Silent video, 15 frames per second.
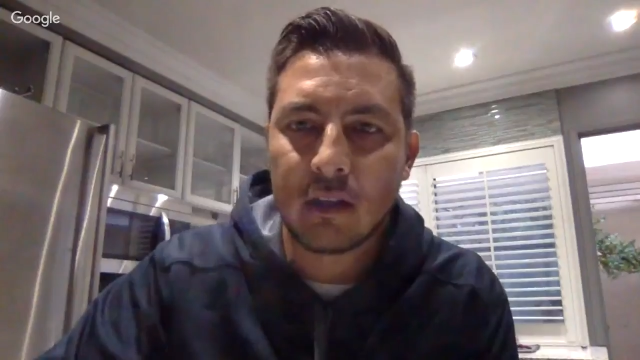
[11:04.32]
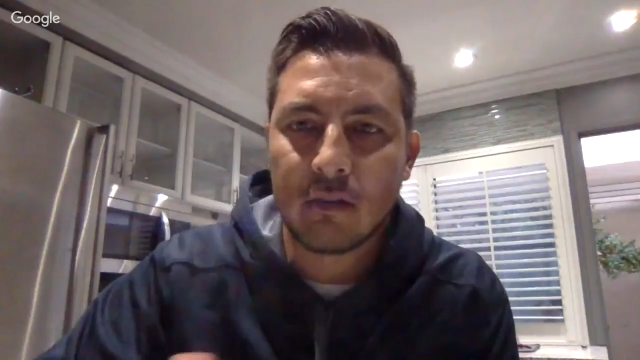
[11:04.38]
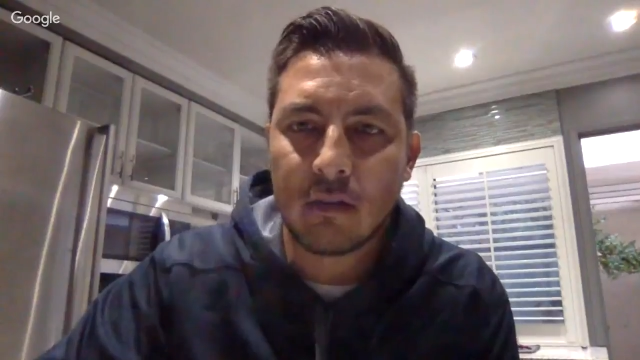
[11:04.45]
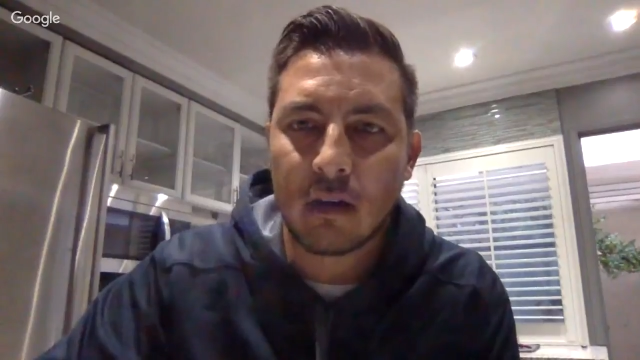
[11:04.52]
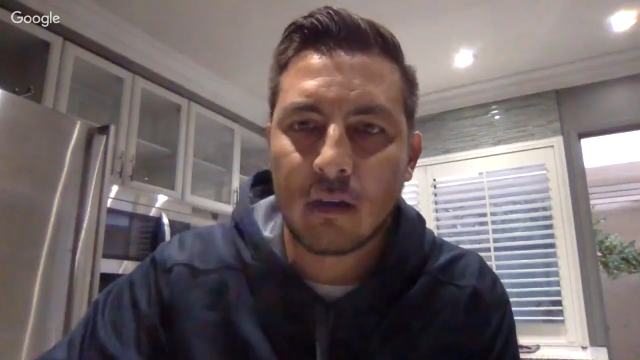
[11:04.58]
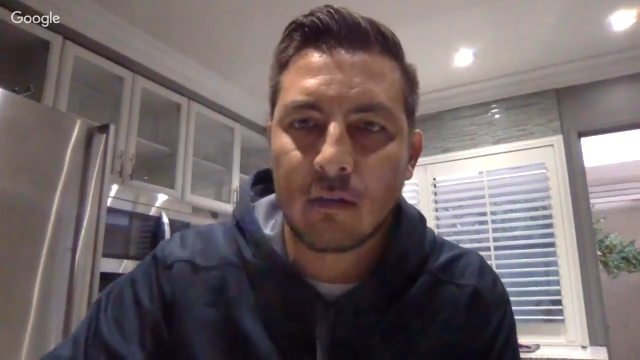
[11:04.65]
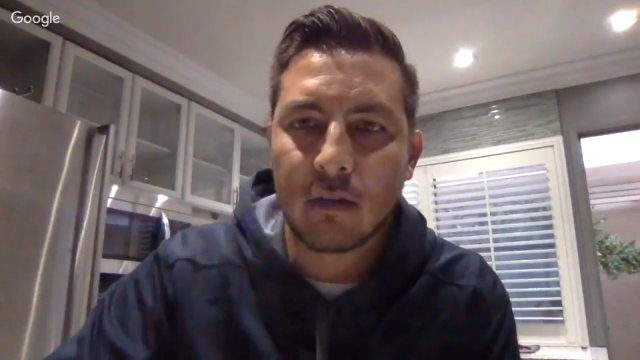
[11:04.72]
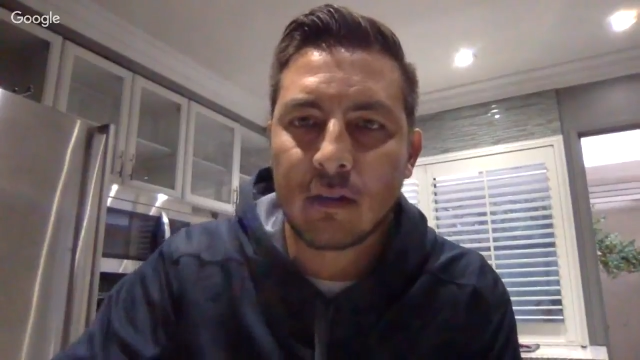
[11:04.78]
you
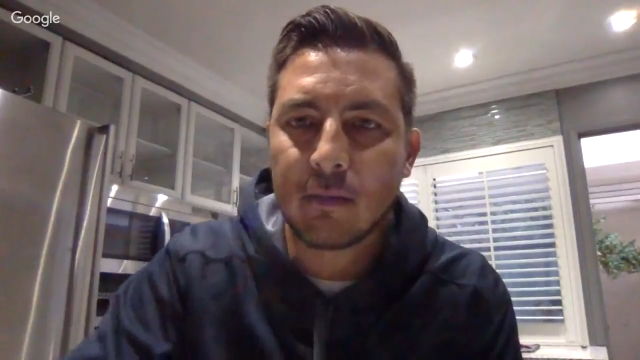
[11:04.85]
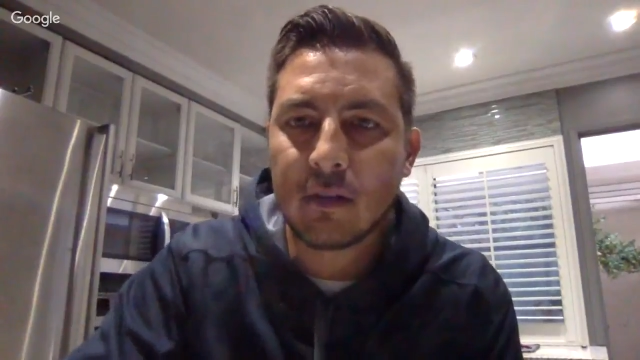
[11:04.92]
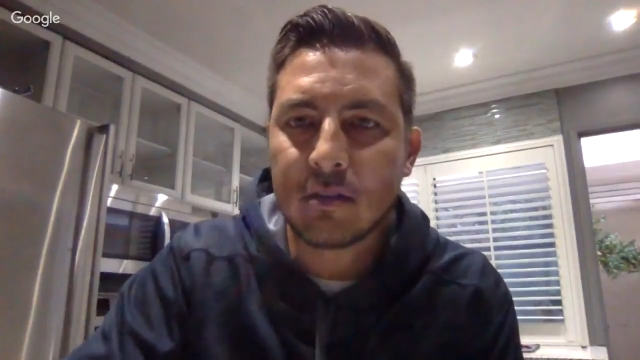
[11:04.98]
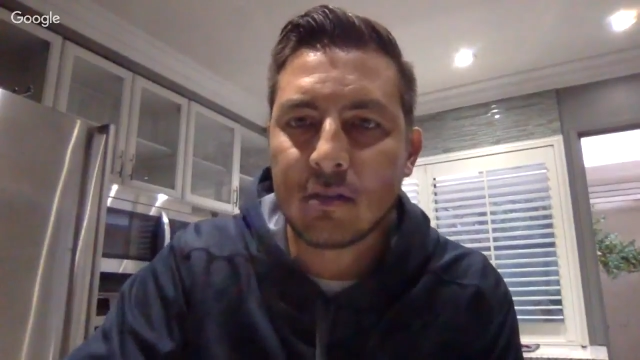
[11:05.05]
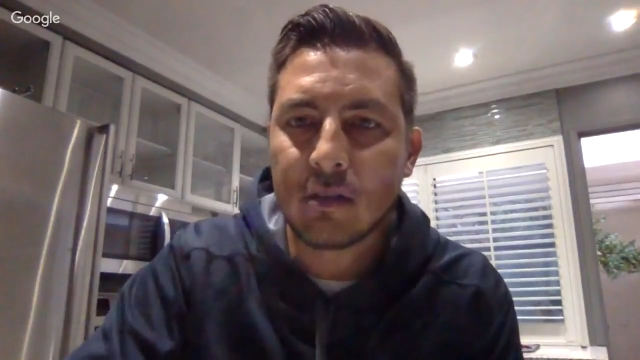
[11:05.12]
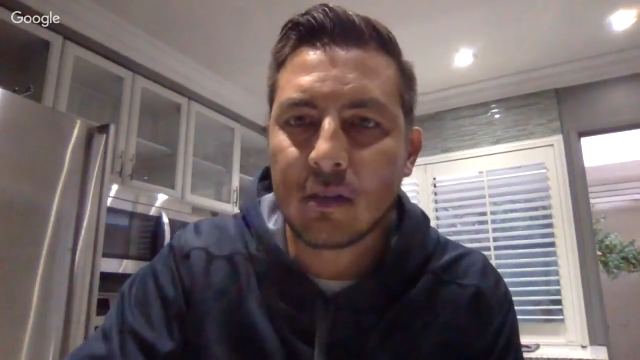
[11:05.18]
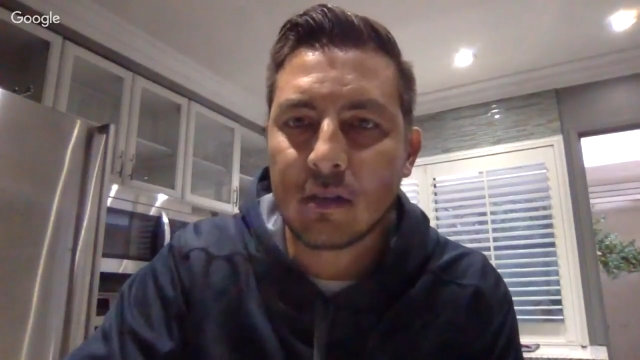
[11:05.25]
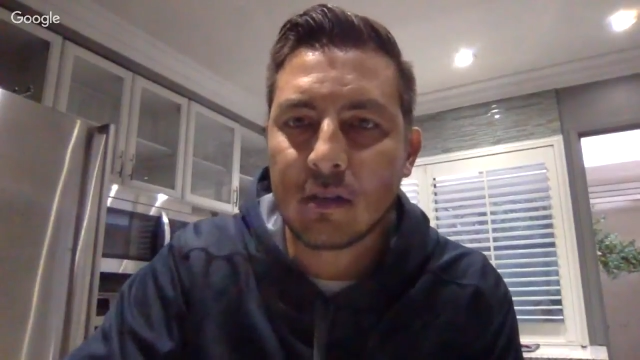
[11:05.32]
are with me
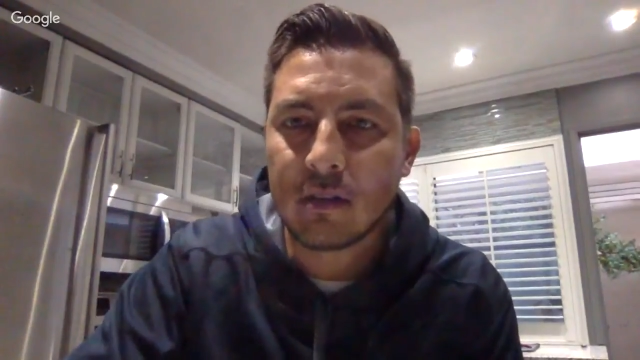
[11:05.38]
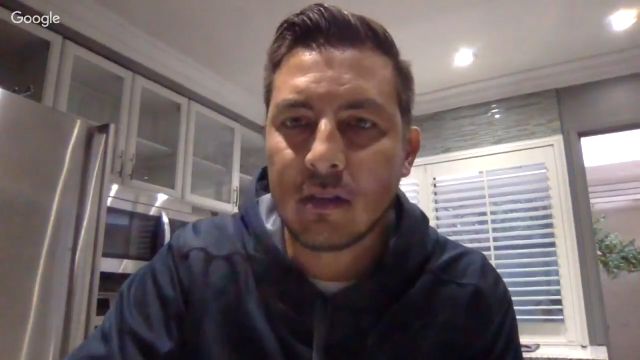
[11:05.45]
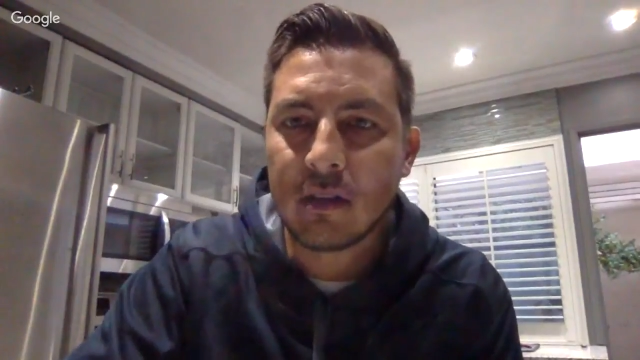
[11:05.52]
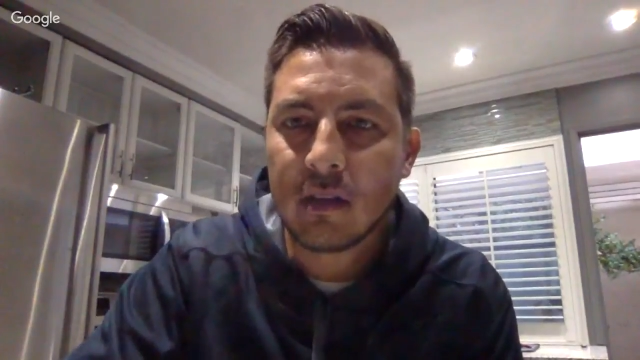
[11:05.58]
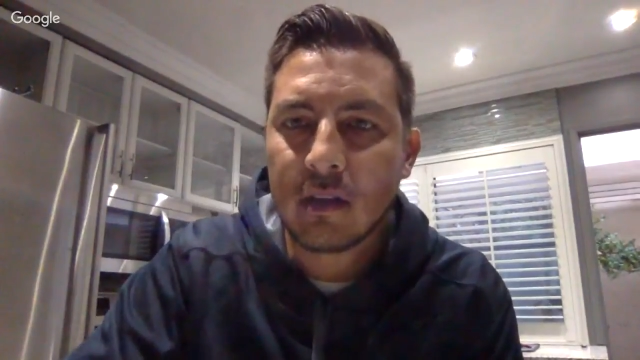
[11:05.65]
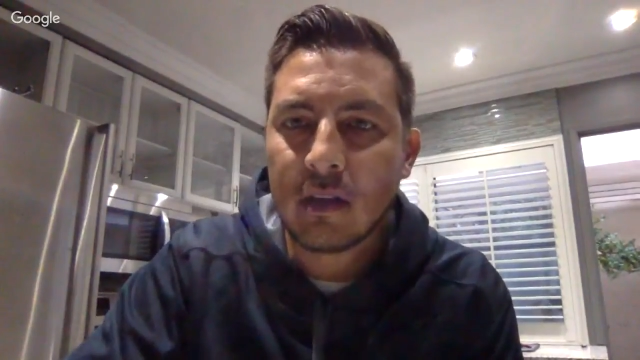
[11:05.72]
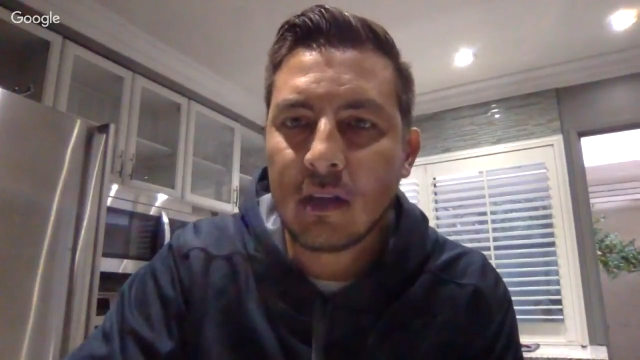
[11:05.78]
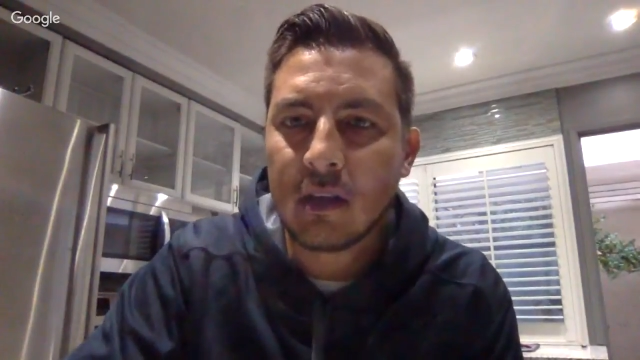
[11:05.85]
so you can
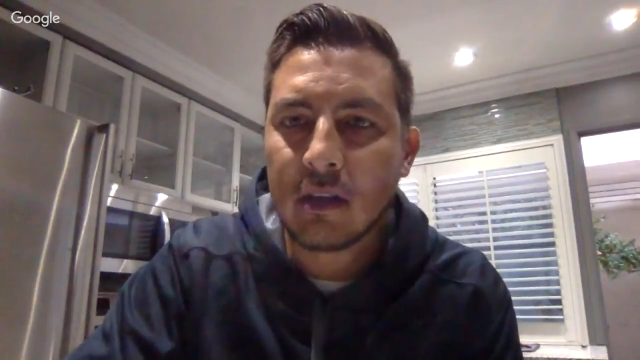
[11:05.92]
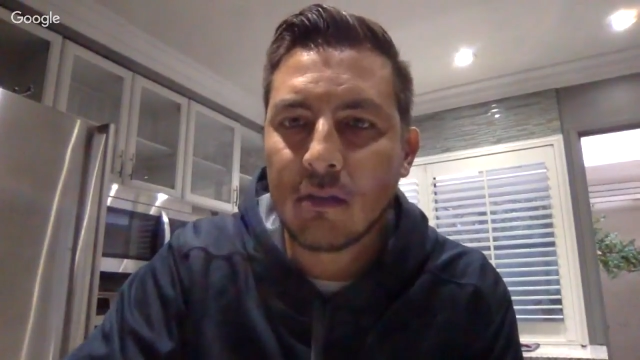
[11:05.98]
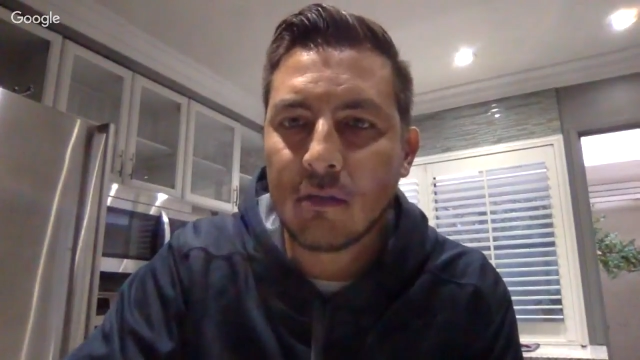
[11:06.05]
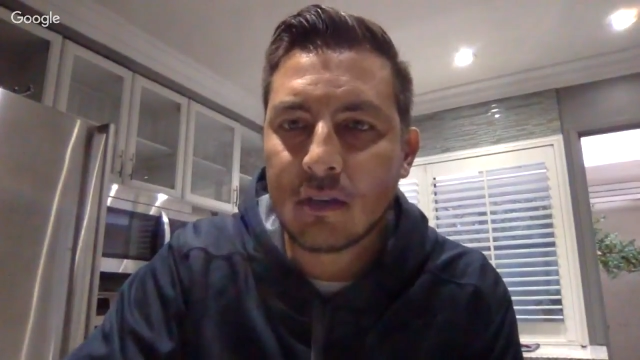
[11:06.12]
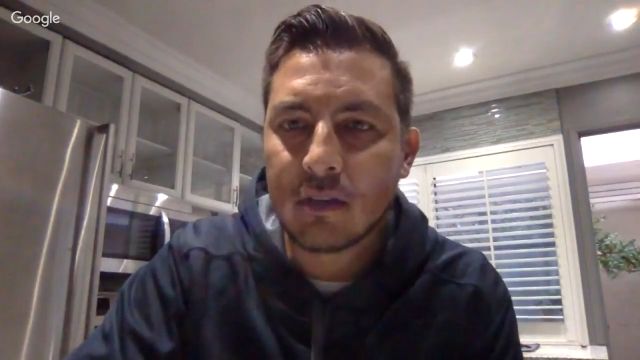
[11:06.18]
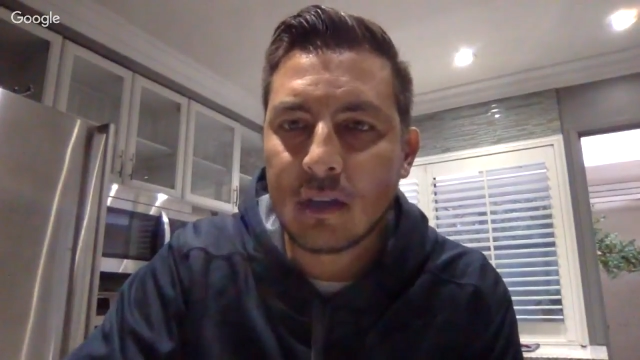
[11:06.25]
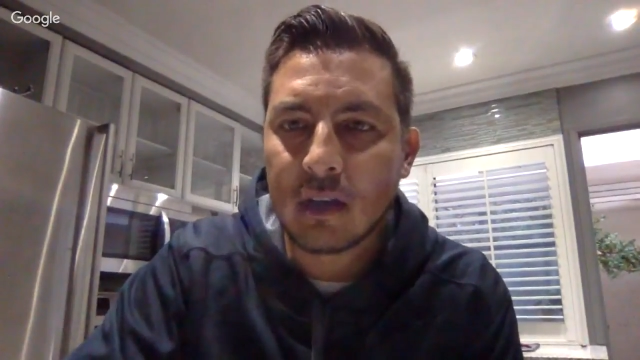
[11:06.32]
hear what's